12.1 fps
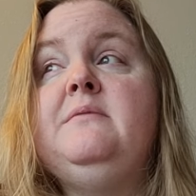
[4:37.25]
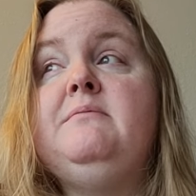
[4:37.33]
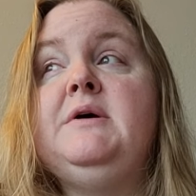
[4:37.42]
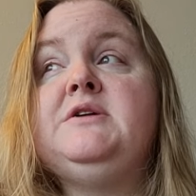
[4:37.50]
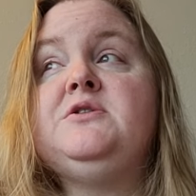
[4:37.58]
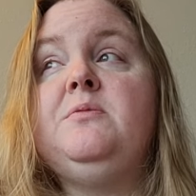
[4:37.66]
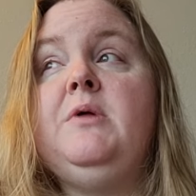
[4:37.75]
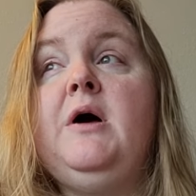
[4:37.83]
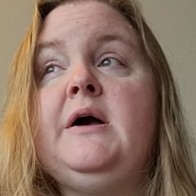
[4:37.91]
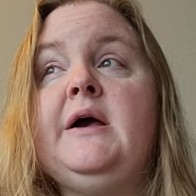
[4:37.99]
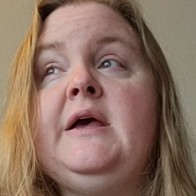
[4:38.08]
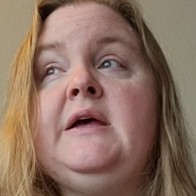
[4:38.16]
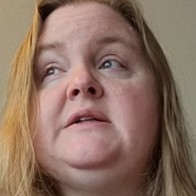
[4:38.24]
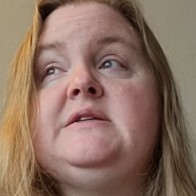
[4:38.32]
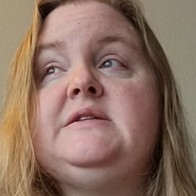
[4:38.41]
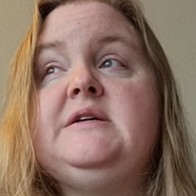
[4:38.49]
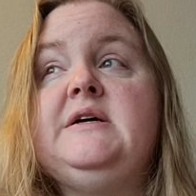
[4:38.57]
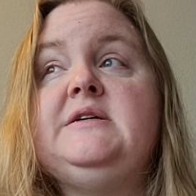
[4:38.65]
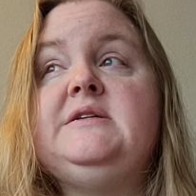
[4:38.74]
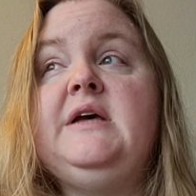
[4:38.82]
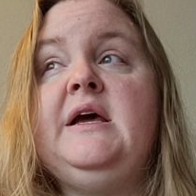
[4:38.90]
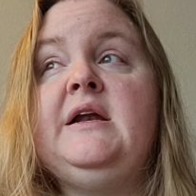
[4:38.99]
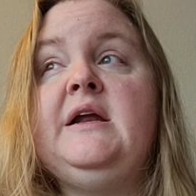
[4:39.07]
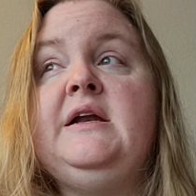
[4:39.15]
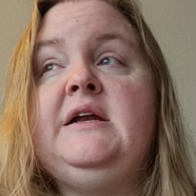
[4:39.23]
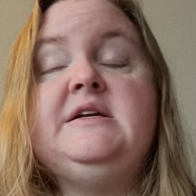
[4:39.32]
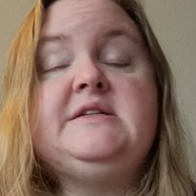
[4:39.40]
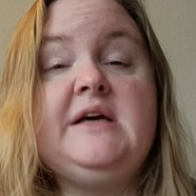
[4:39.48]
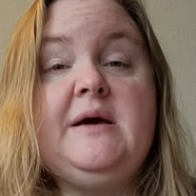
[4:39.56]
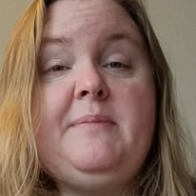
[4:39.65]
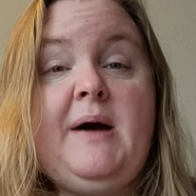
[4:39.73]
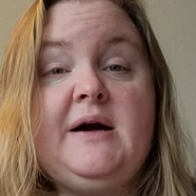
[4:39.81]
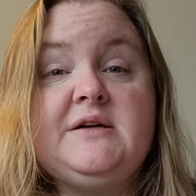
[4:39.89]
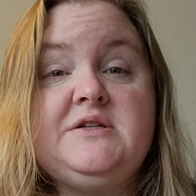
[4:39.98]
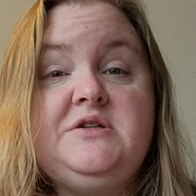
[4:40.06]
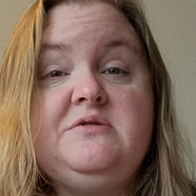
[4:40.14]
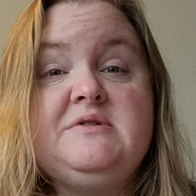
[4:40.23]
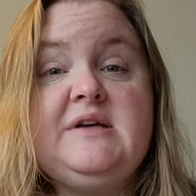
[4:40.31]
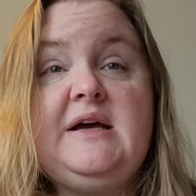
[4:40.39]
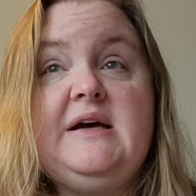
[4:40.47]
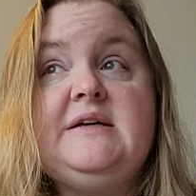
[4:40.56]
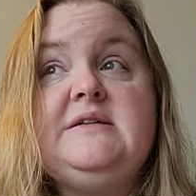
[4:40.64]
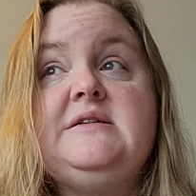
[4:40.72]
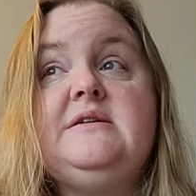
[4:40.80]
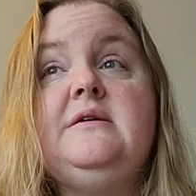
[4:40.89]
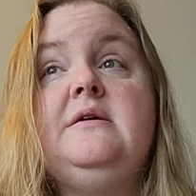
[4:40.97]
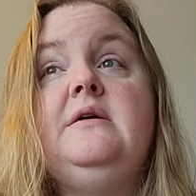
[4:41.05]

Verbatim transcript: mental block against it, and I need to get back to using it.